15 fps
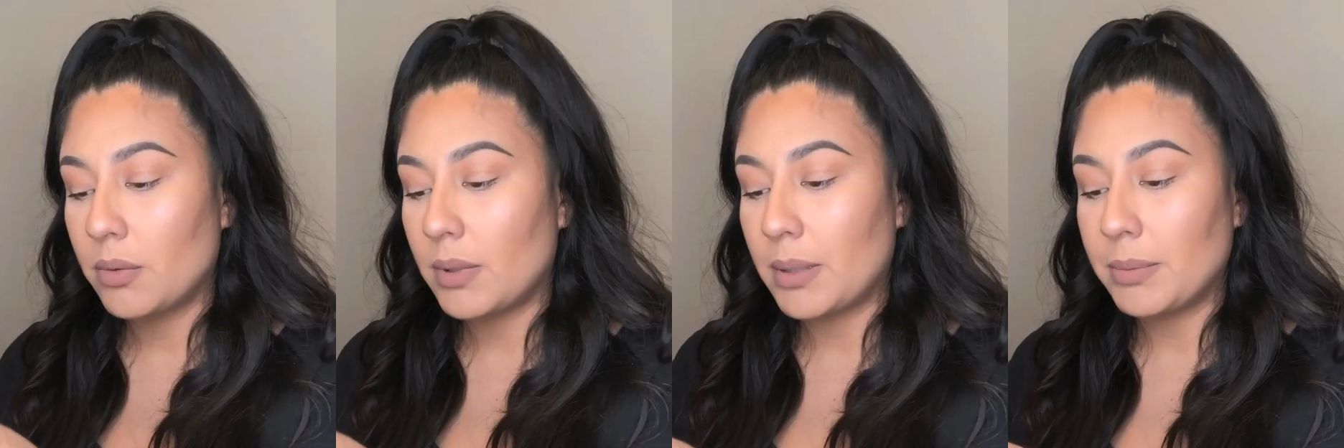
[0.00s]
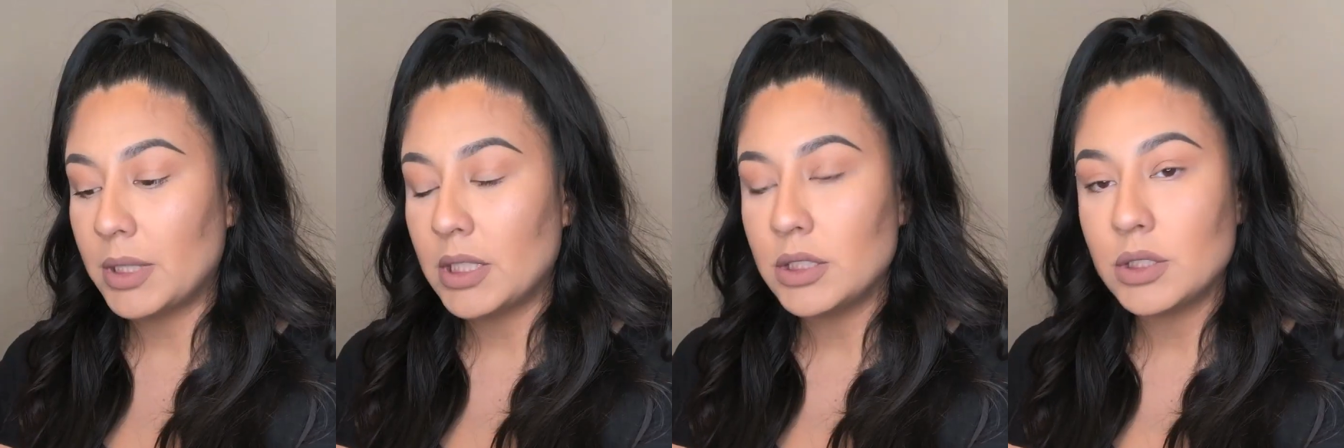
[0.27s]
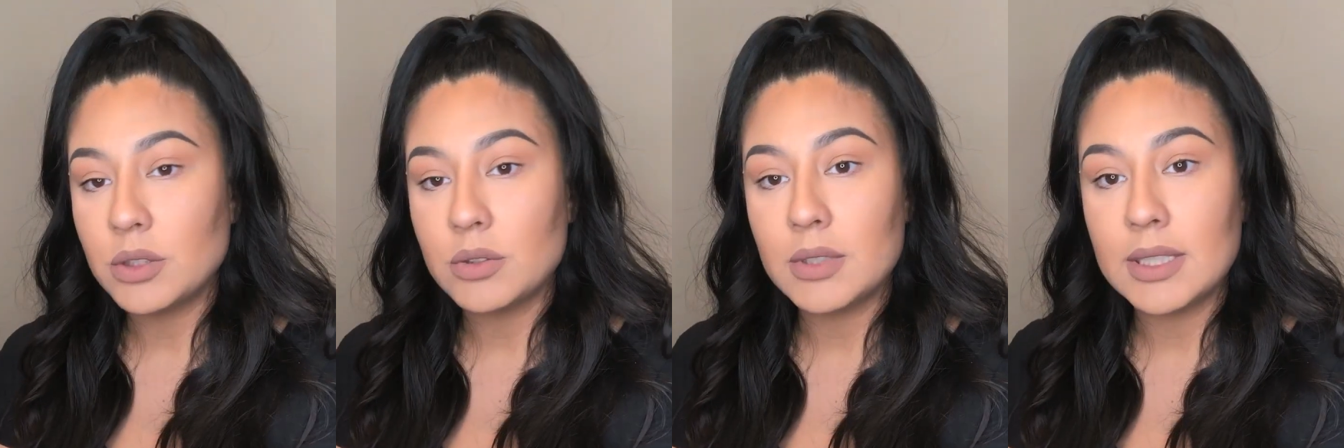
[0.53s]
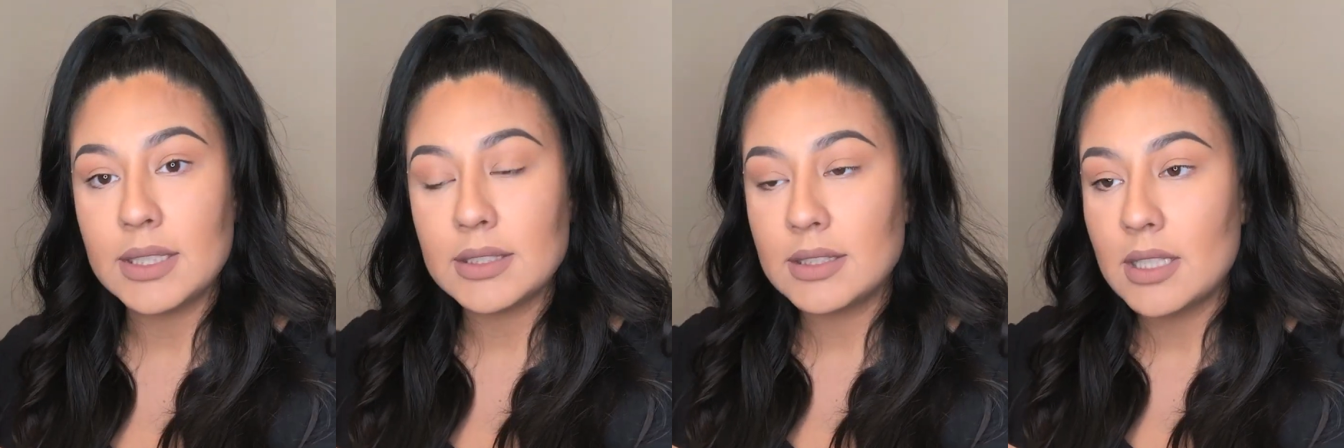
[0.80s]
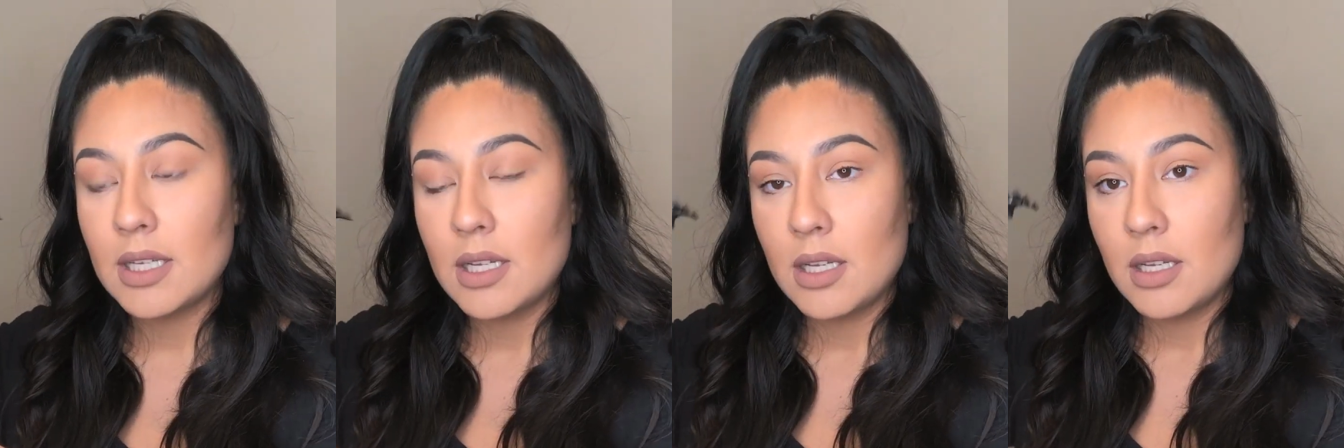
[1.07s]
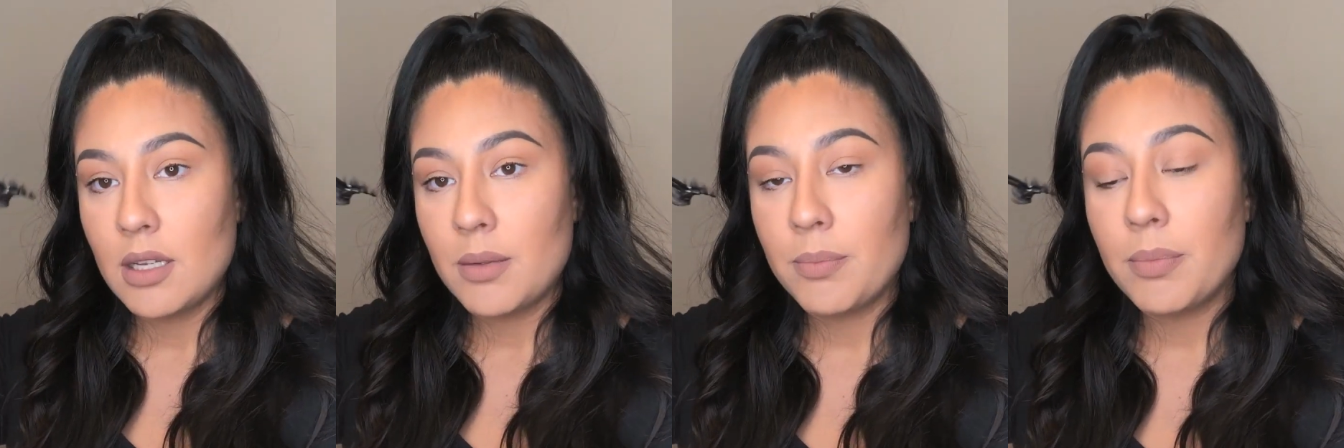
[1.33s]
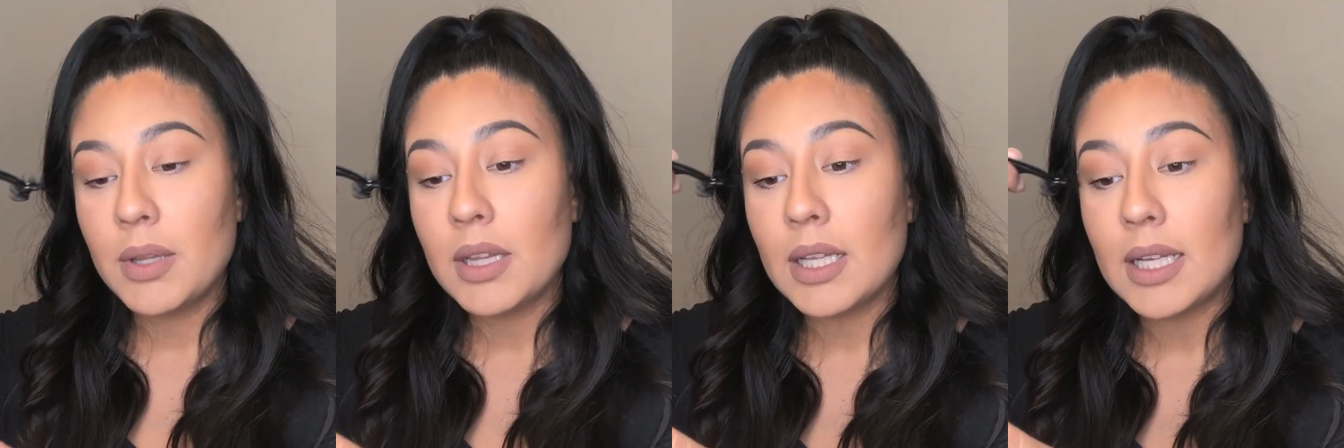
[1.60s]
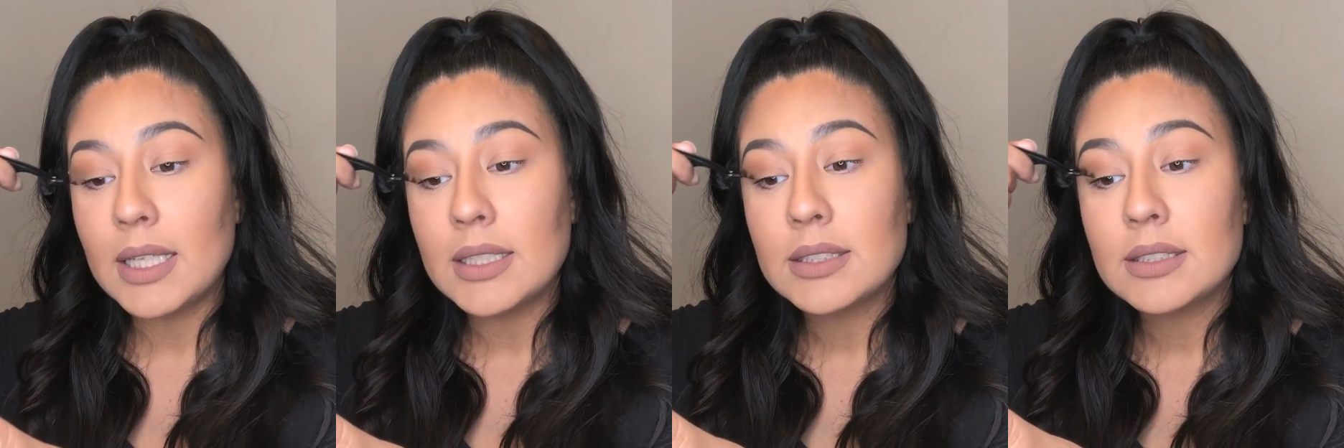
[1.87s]
what I'm gonna do is
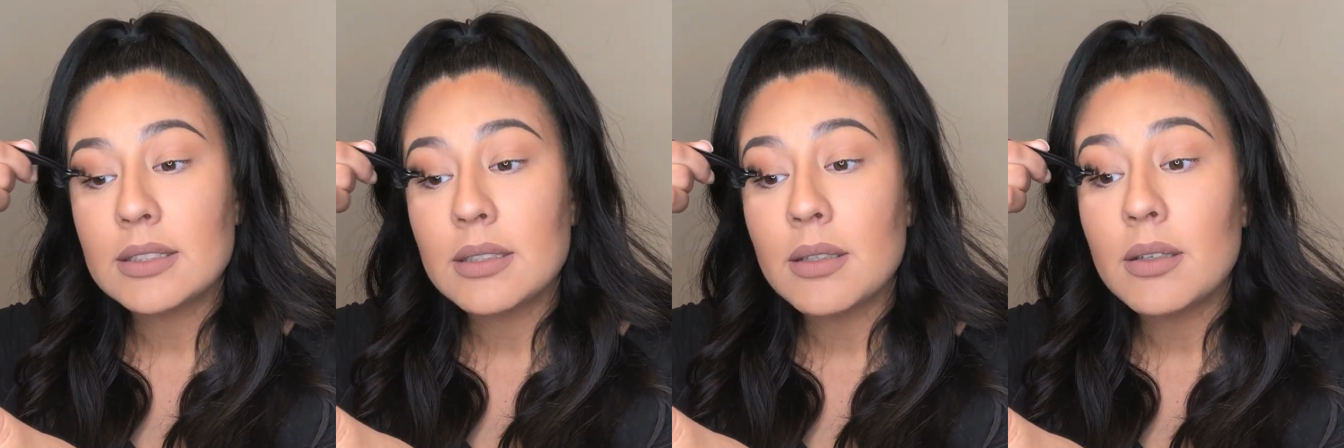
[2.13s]
place